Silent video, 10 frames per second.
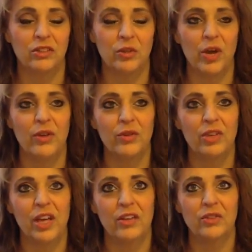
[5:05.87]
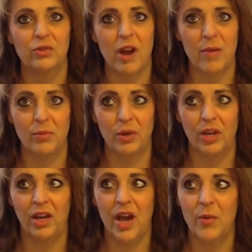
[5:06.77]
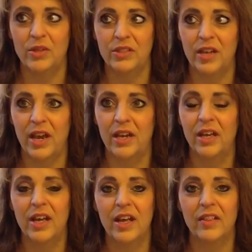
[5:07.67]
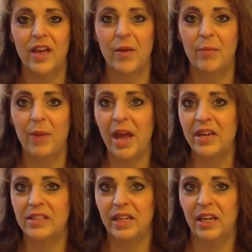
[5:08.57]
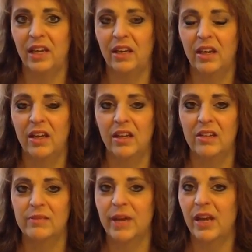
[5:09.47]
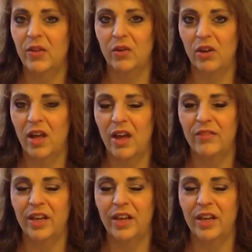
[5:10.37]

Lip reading: So other than scrapbooking, I would say that painting is my other love,